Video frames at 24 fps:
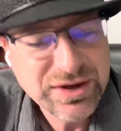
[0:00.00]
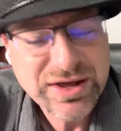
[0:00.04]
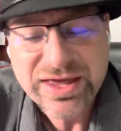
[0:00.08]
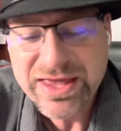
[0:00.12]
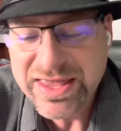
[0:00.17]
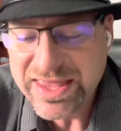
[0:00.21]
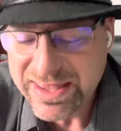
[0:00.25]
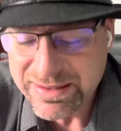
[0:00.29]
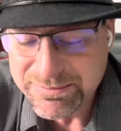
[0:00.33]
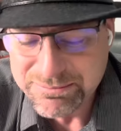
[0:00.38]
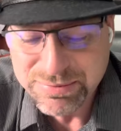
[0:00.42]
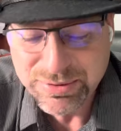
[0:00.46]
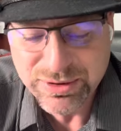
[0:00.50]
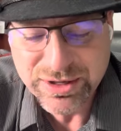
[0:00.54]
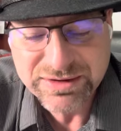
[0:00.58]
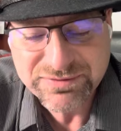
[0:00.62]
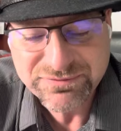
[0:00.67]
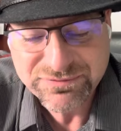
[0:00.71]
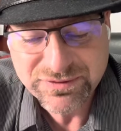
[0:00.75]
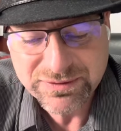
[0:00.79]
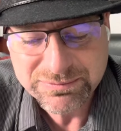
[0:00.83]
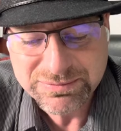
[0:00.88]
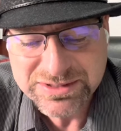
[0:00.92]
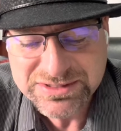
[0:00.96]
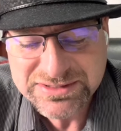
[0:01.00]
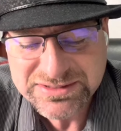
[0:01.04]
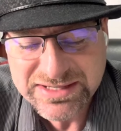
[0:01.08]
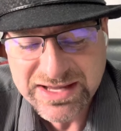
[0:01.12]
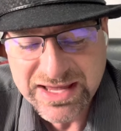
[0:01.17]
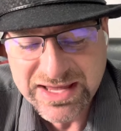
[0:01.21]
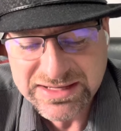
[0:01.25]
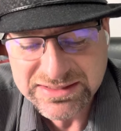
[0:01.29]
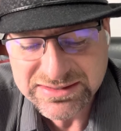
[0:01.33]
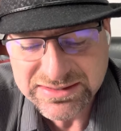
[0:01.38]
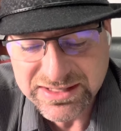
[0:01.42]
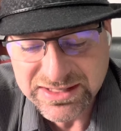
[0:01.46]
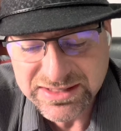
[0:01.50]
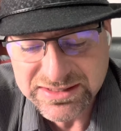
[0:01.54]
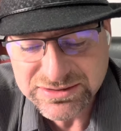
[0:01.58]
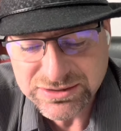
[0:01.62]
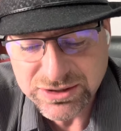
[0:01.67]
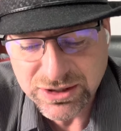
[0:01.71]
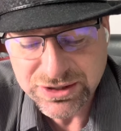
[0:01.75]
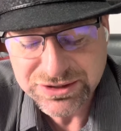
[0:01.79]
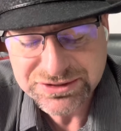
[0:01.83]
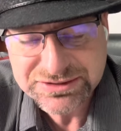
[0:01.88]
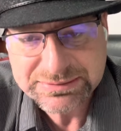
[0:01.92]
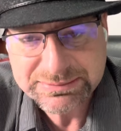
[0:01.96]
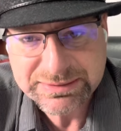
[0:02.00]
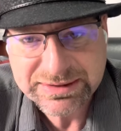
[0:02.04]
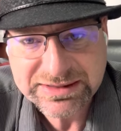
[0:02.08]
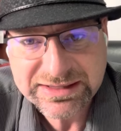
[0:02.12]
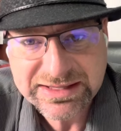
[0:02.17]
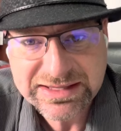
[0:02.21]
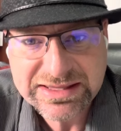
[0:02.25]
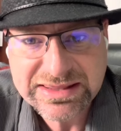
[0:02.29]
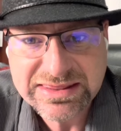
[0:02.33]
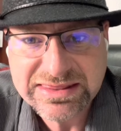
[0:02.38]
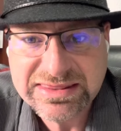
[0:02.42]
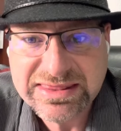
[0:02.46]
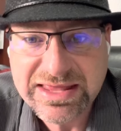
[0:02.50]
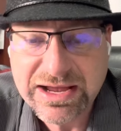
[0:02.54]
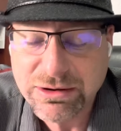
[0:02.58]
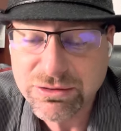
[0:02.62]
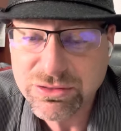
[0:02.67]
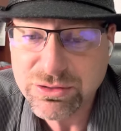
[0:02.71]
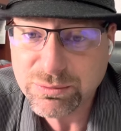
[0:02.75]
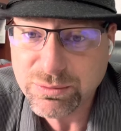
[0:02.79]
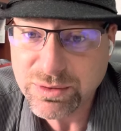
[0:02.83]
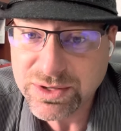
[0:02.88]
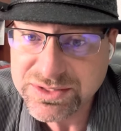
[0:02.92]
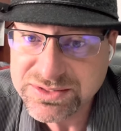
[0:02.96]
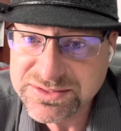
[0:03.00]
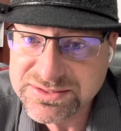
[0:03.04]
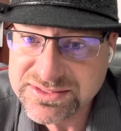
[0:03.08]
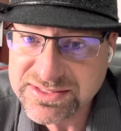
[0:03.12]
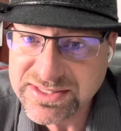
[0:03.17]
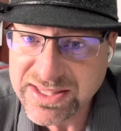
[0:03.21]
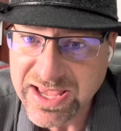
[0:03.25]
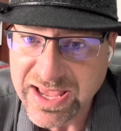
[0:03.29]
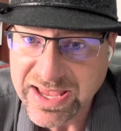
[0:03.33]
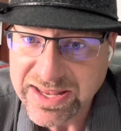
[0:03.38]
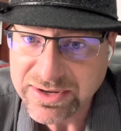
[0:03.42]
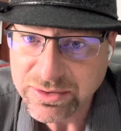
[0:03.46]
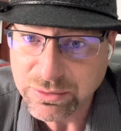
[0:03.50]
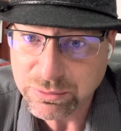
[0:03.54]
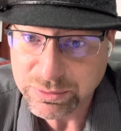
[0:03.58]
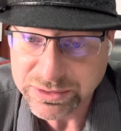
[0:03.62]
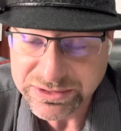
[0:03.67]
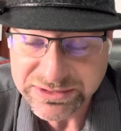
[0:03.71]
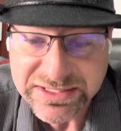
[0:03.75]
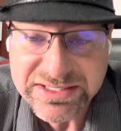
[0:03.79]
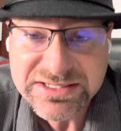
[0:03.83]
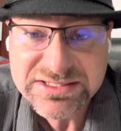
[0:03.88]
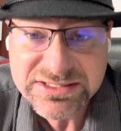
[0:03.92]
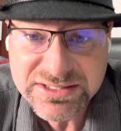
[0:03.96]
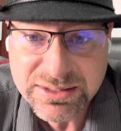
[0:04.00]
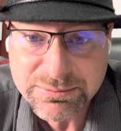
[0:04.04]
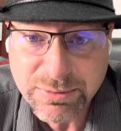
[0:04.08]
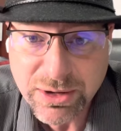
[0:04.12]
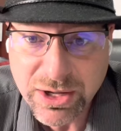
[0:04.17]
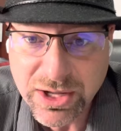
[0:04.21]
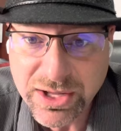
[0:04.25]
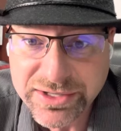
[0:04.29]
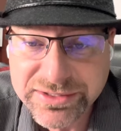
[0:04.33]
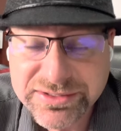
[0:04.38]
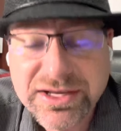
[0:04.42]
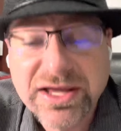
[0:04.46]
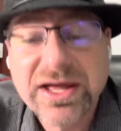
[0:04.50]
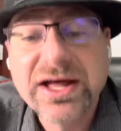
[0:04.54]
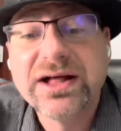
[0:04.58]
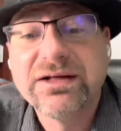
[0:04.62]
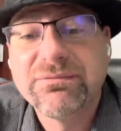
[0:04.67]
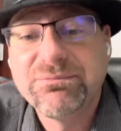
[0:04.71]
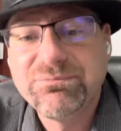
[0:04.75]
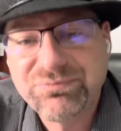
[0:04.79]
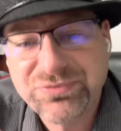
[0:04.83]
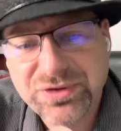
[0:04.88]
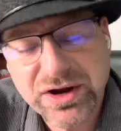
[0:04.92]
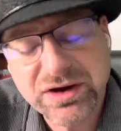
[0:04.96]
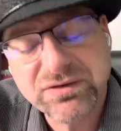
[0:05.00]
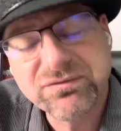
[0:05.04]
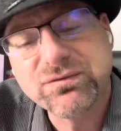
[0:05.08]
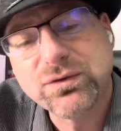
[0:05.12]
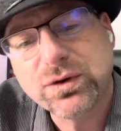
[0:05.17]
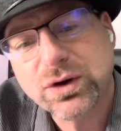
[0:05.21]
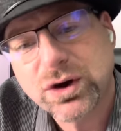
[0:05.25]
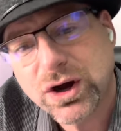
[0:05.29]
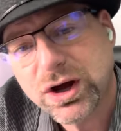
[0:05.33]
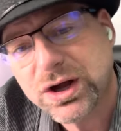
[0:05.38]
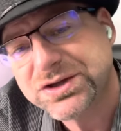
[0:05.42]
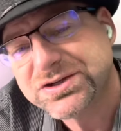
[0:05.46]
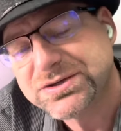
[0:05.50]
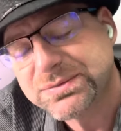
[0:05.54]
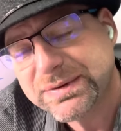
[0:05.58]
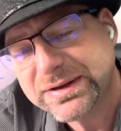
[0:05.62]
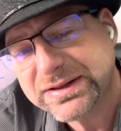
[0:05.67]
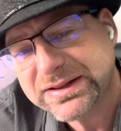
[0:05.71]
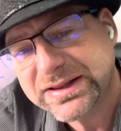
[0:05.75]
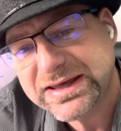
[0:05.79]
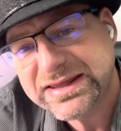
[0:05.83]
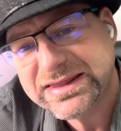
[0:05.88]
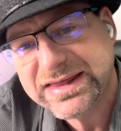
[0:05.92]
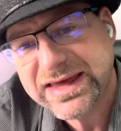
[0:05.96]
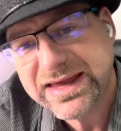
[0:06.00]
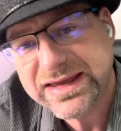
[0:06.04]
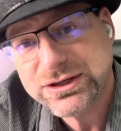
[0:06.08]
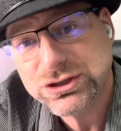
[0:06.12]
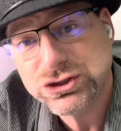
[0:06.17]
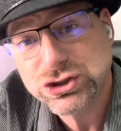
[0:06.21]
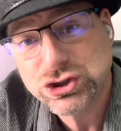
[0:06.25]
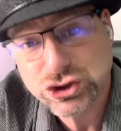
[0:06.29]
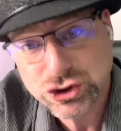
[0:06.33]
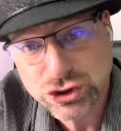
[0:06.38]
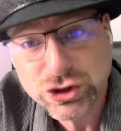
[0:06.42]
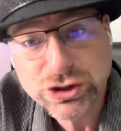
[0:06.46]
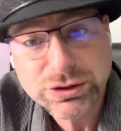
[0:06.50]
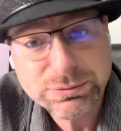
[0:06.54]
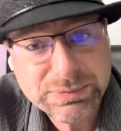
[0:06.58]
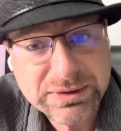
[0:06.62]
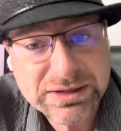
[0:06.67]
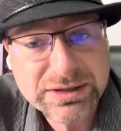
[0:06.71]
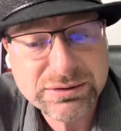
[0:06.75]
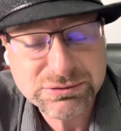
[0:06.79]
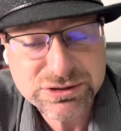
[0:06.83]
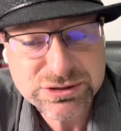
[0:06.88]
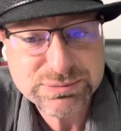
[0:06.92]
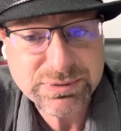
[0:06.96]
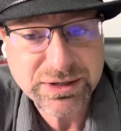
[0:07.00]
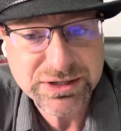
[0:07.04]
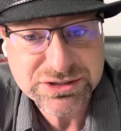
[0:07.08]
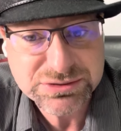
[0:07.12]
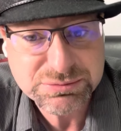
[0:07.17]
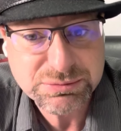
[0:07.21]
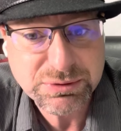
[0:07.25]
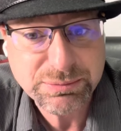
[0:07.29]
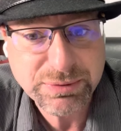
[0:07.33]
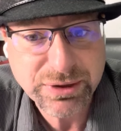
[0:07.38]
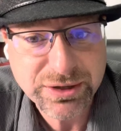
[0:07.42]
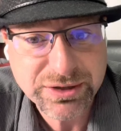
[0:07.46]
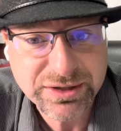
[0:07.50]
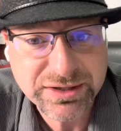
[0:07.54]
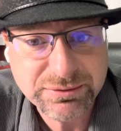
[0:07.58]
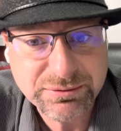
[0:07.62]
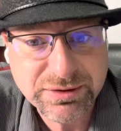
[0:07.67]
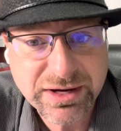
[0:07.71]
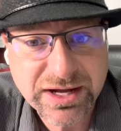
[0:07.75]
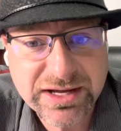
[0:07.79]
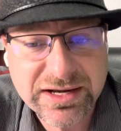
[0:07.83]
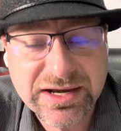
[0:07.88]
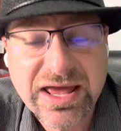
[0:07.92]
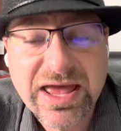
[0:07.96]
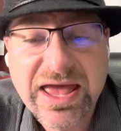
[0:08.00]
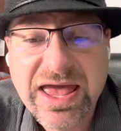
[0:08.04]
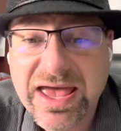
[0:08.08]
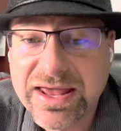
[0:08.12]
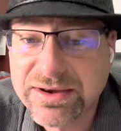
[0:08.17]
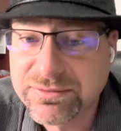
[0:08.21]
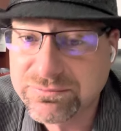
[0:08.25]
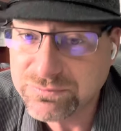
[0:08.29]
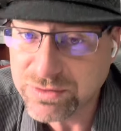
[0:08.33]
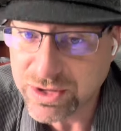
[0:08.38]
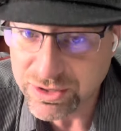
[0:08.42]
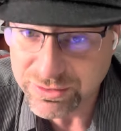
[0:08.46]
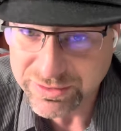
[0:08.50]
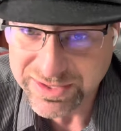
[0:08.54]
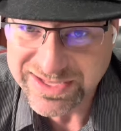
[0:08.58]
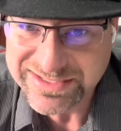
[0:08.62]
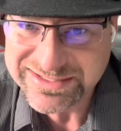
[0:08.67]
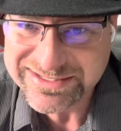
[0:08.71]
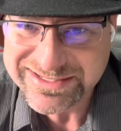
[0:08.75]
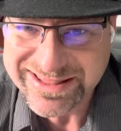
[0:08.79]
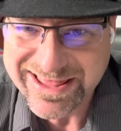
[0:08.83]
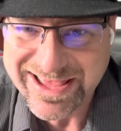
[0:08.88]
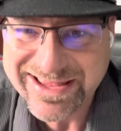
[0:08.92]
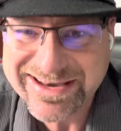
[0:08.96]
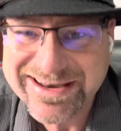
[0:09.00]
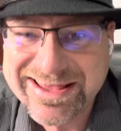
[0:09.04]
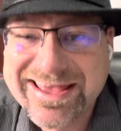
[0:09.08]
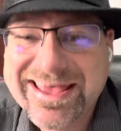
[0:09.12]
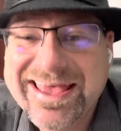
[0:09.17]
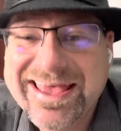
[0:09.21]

input from the state, because ultimately they're the ones that release the bond. Therefore, ultimately, they should be the responsible party, right? And I'll get to that.